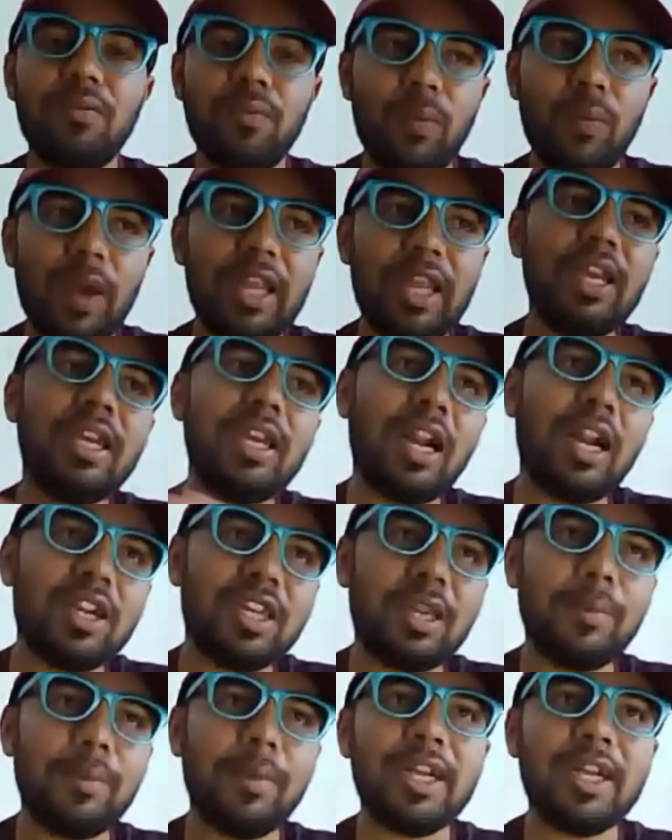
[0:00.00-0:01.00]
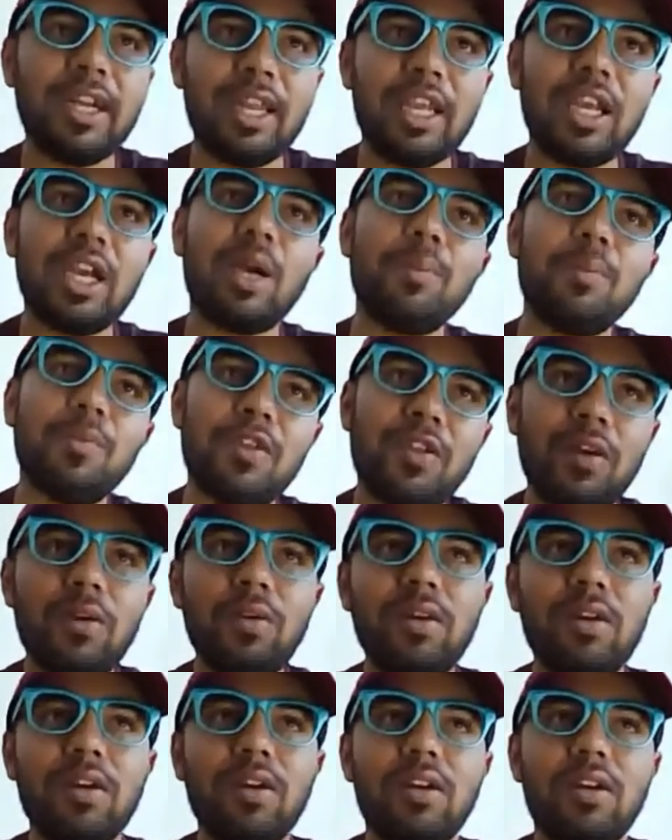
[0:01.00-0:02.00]
and when it ultimately comes
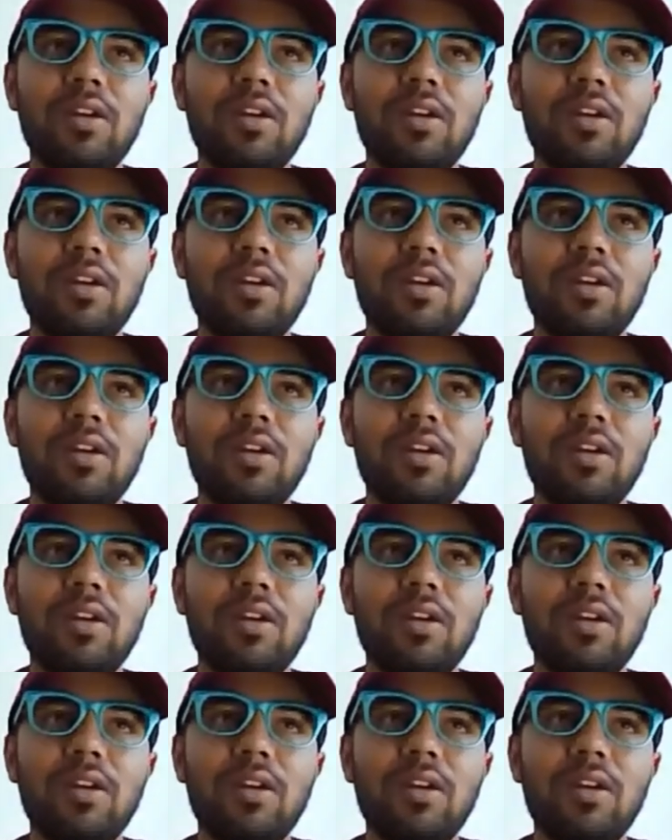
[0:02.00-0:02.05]
out,